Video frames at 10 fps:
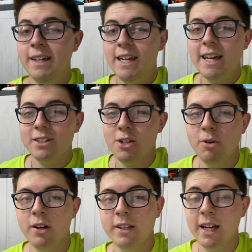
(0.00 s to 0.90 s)
Yes, you
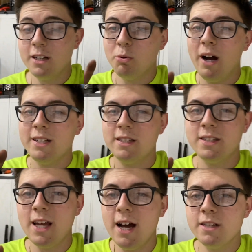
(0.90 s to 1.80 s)
heard that, twice the
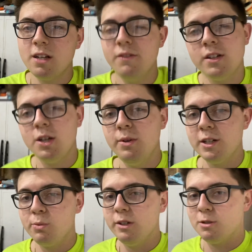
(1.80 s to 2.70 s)
size of a
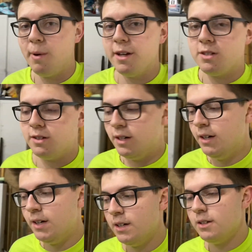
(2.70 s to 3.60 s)
2-inch wheel
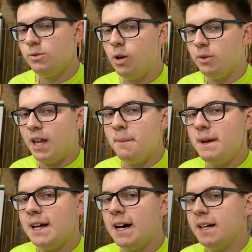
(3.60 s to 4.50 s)
spacer. What would that
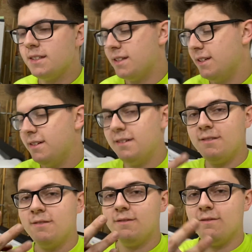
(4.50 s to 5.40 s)
be, guys?
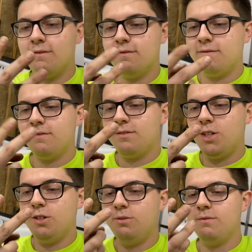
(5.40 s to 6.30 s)

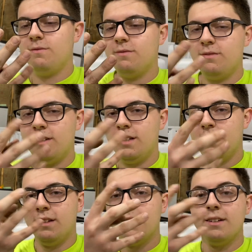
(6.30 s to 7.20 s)
2?
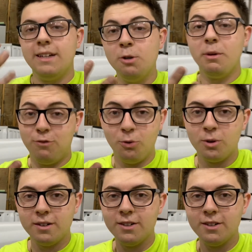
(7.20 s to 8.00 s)
It'll be 4.